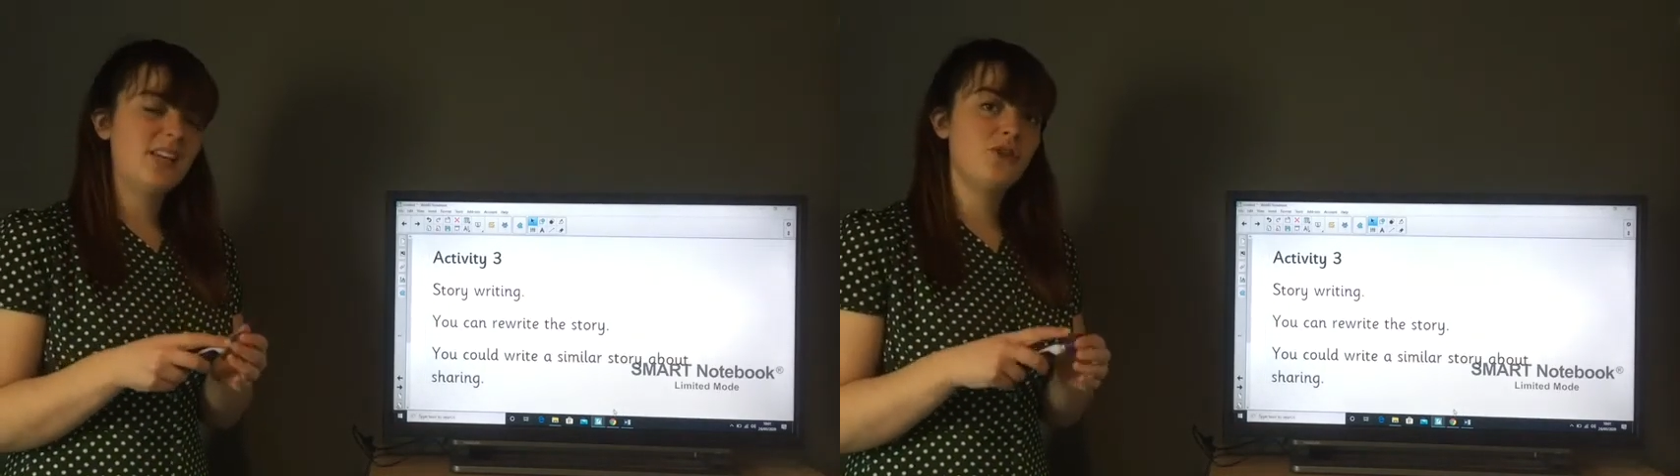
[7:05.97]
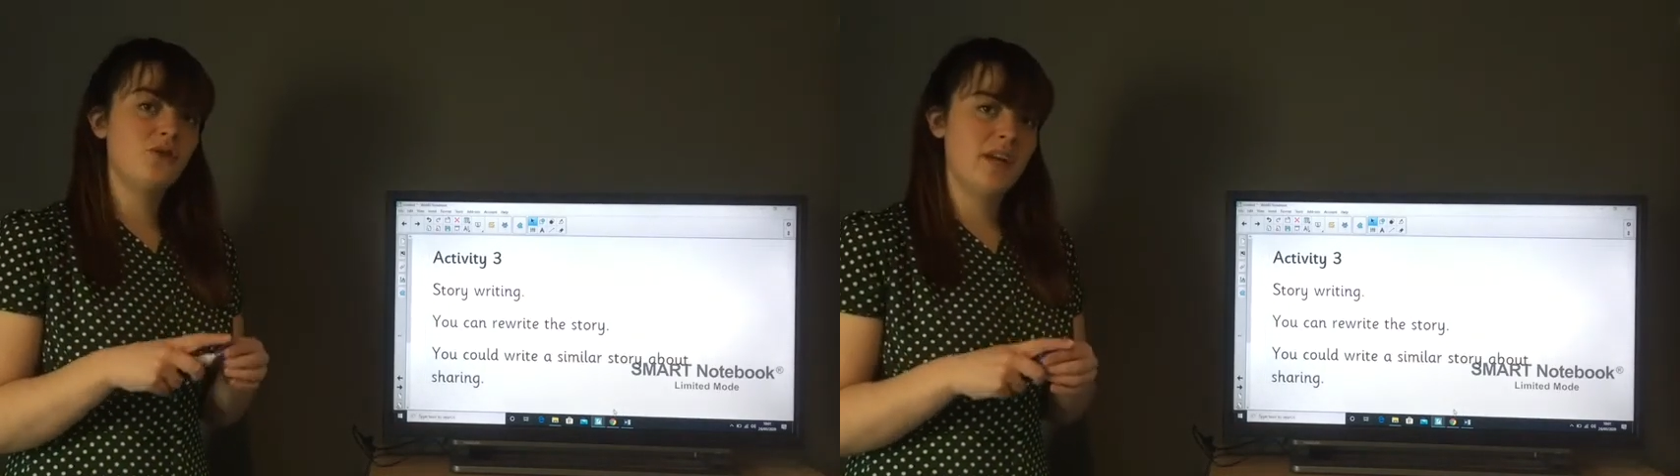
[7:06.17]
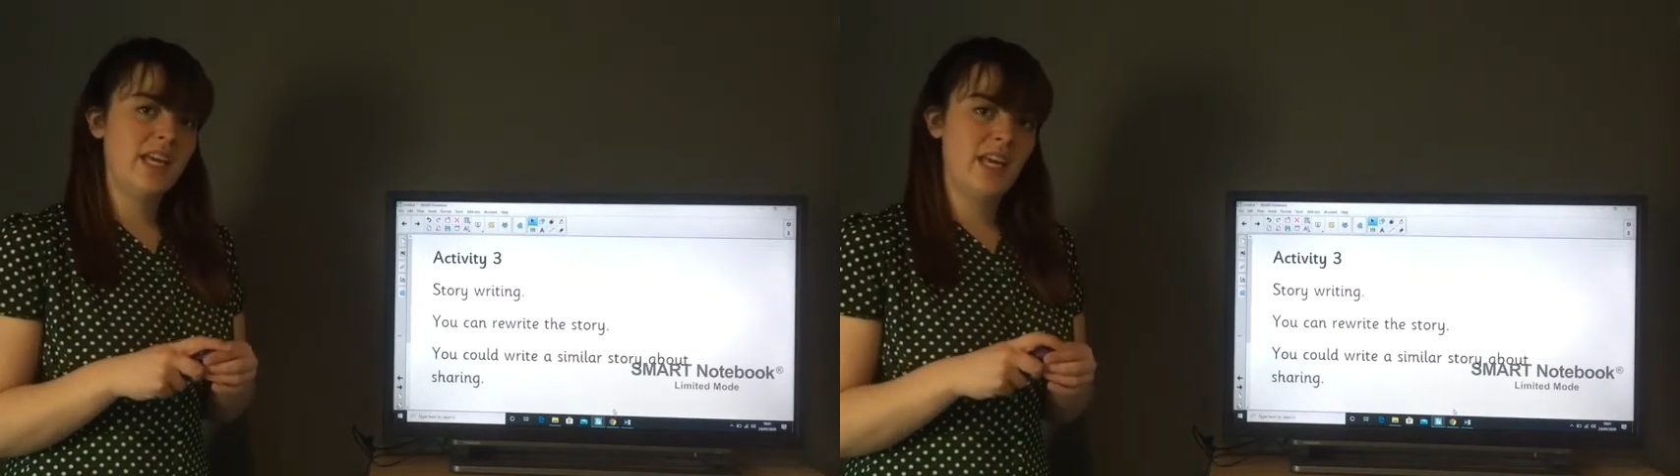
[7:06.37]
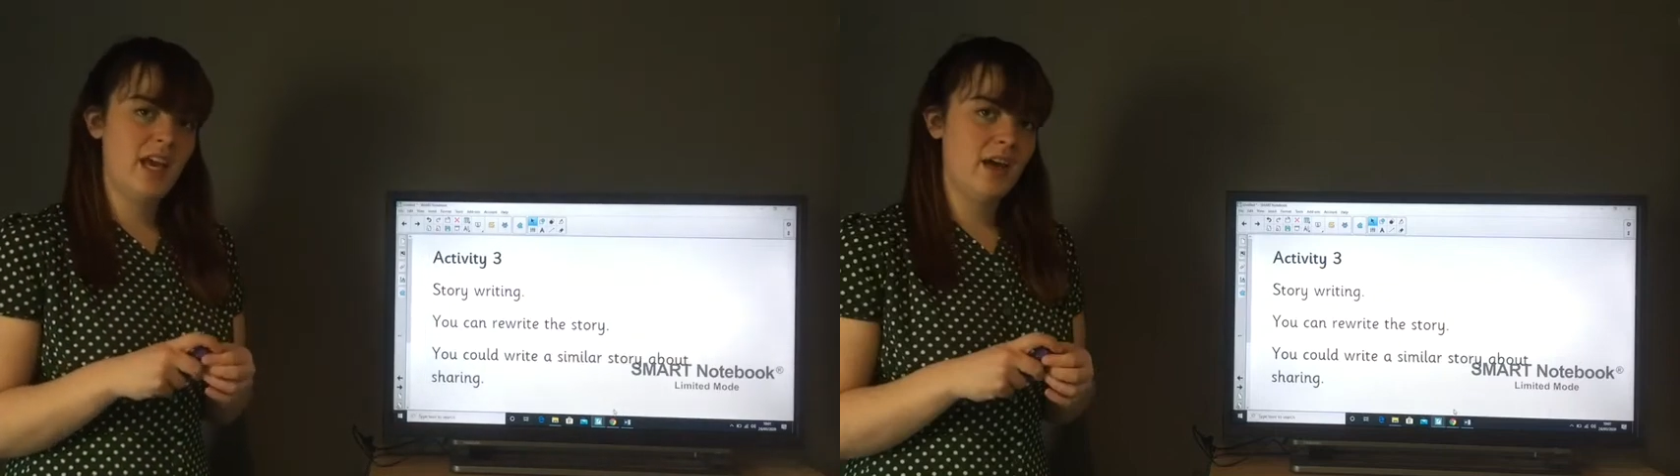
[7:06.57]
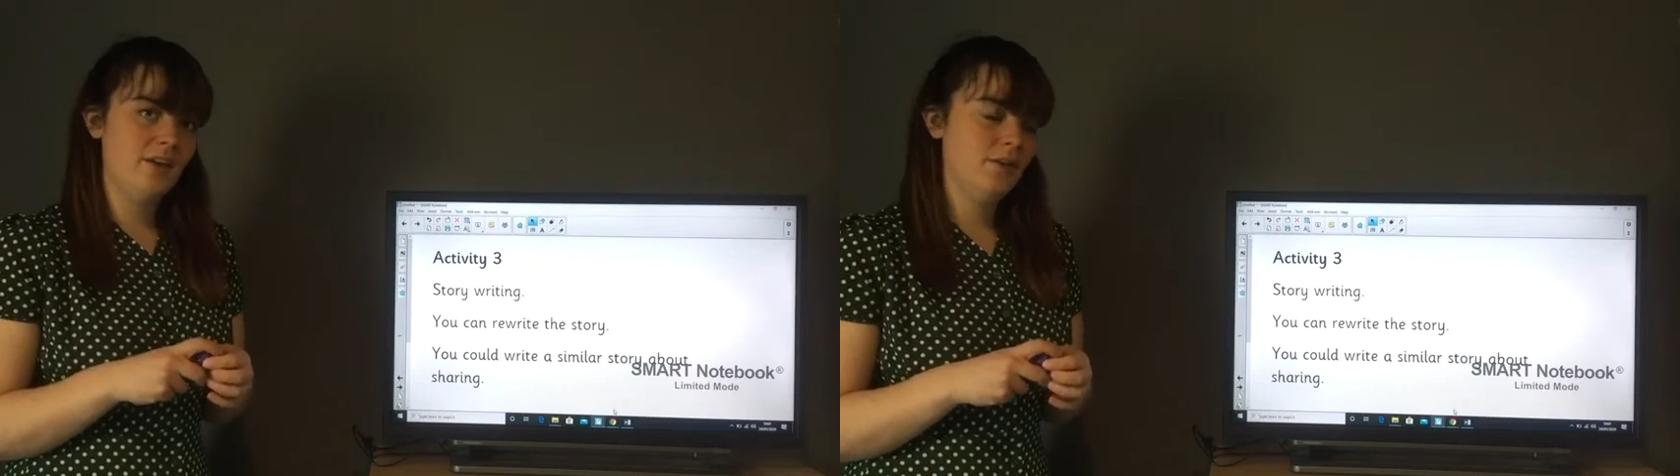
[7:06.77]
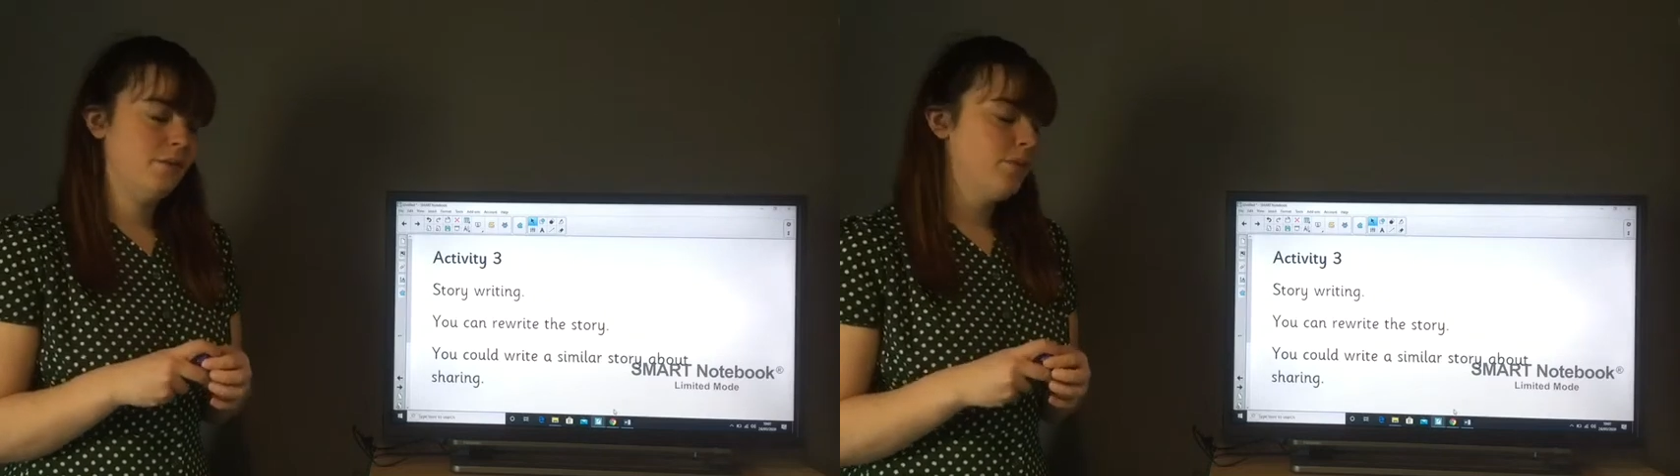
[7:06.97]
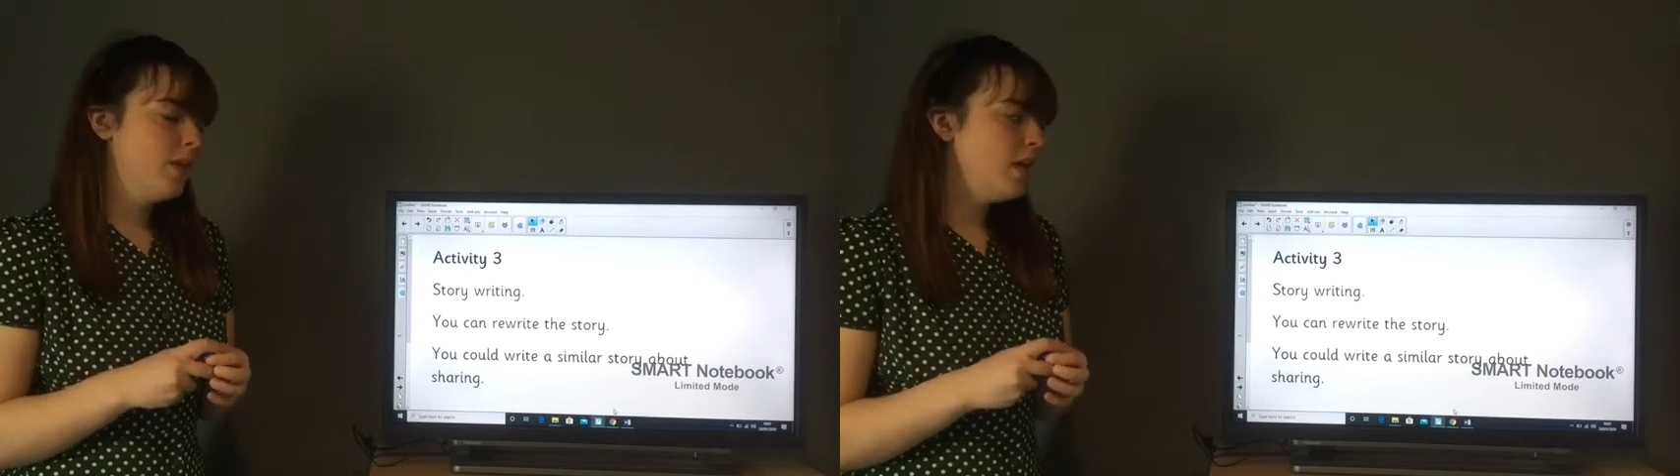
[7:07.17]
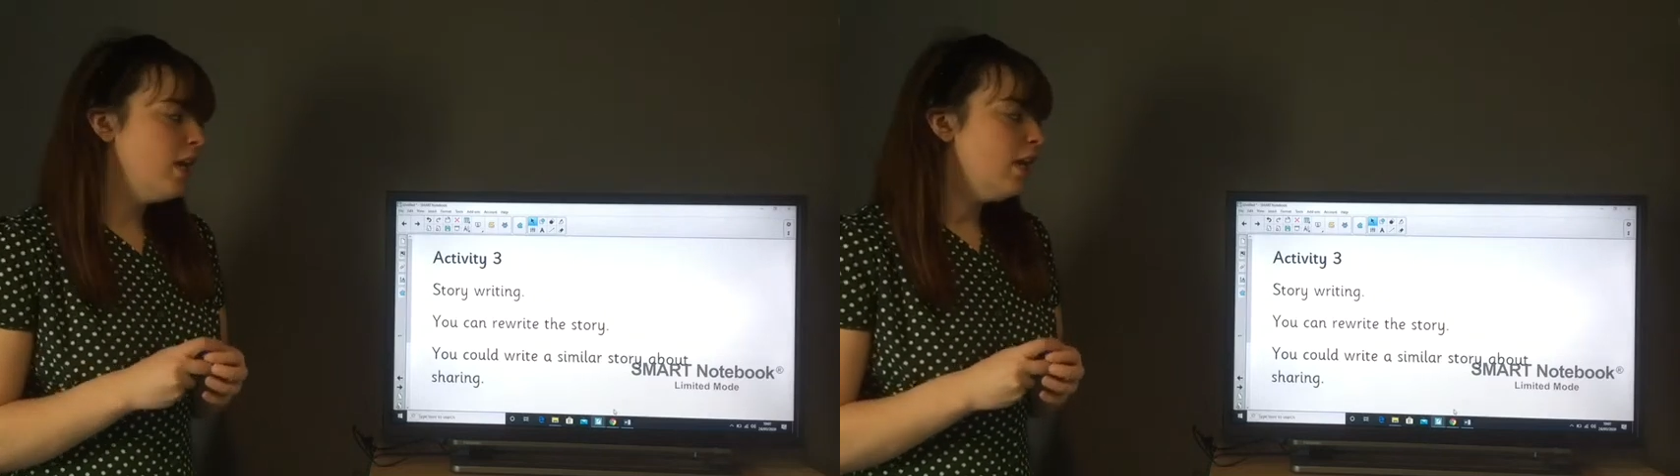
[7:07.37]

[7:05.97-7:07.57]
trickier.